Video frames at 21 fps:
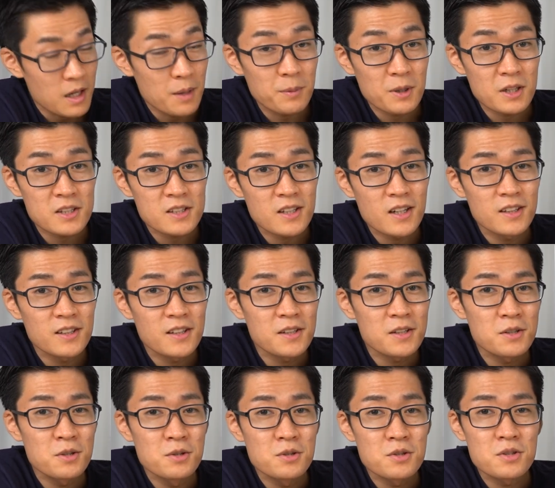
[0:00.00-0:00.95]
In this
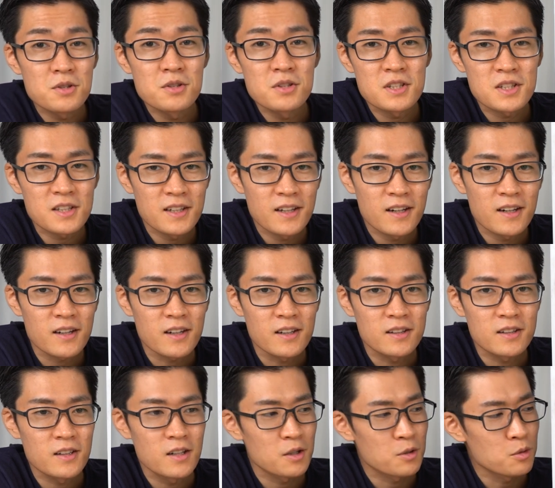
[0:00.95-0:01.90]
way, high-frequency
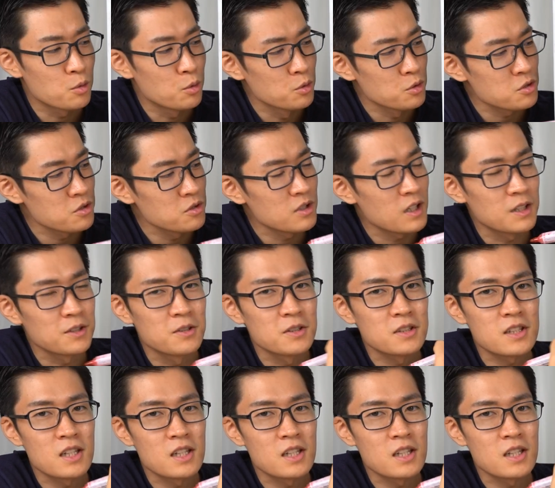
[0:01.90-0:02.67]
components that